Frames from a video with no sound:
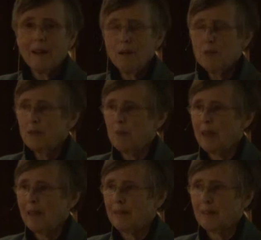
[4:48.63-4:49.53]
I'm just
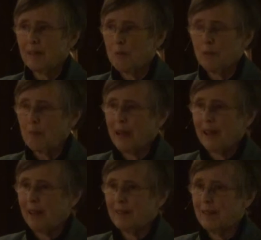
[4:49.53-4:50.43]
making this up in my
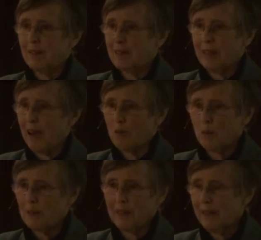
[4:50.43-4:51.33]
head. This is not
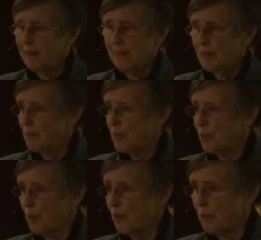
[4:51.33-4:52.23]
really
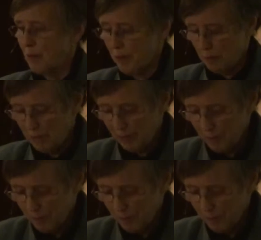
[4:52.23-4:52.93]
stirring within me.